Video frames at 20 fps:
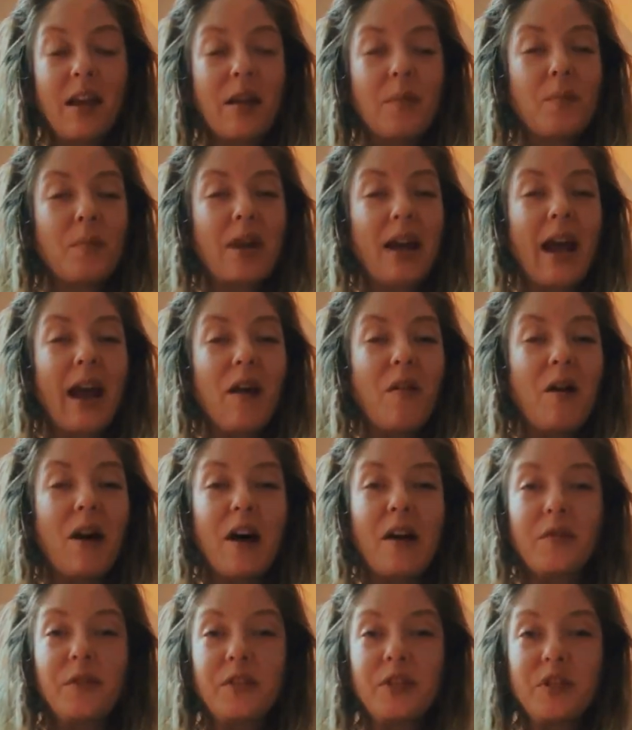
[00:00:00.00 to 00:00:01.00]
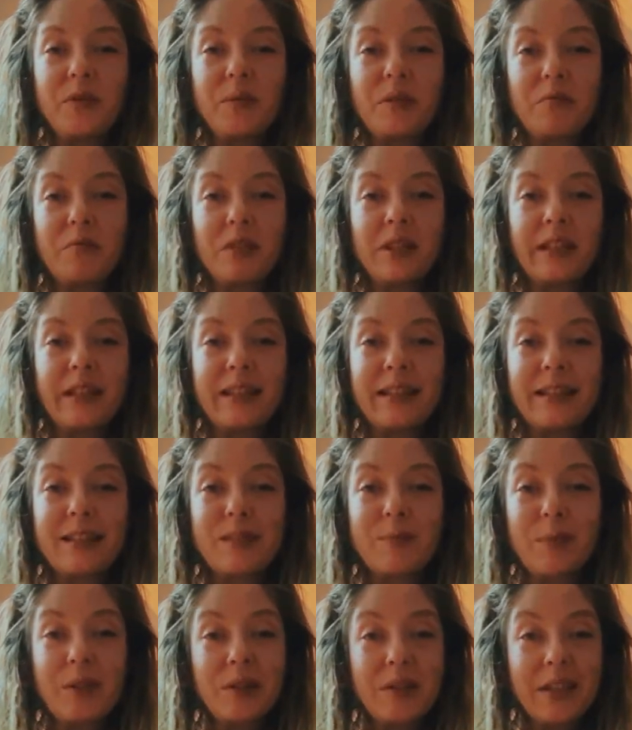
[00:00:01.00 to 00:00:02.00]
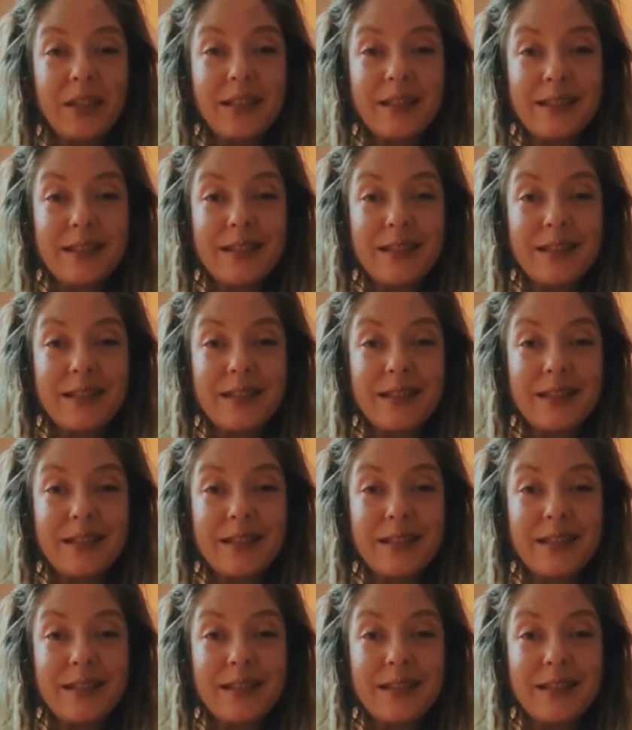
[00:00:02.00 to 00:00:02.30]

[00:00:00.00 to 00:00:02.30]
But how often do we really experience